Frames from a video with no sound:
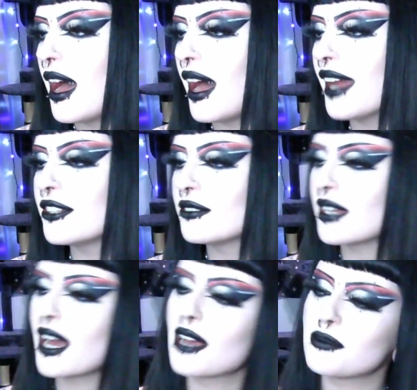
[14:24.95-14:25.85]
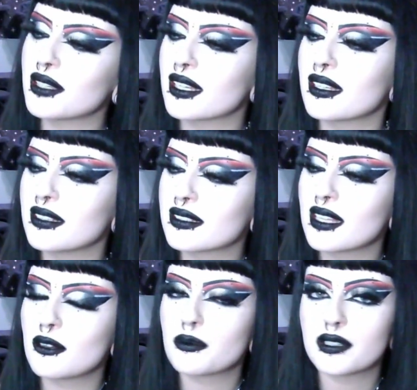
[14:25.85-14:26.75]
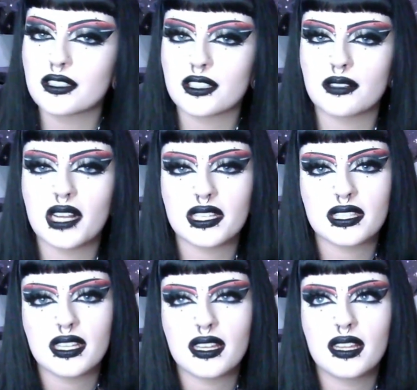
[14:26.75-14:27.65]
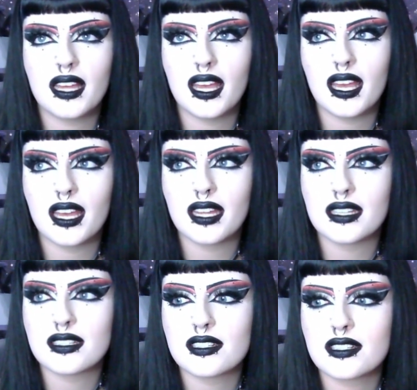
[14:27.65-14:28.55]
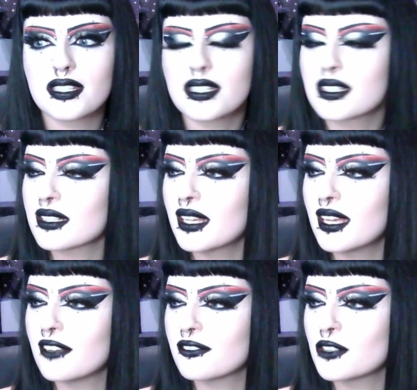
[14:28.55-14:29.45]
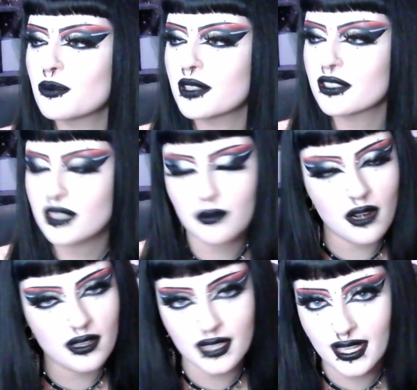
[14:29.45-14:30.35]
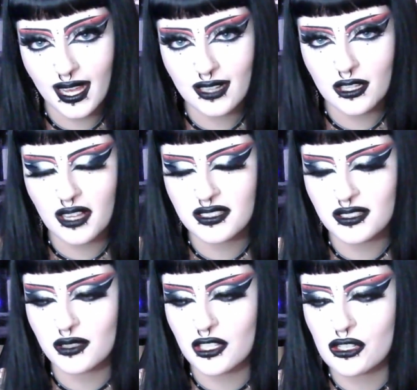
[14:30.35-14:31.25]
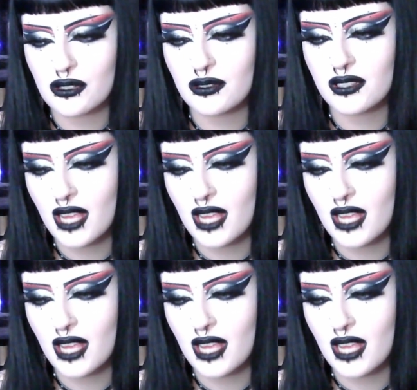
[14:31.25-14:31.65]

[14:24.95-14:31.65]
I do not, because they were pierced correctly, and if you pierce them wrong, they can cause those issues.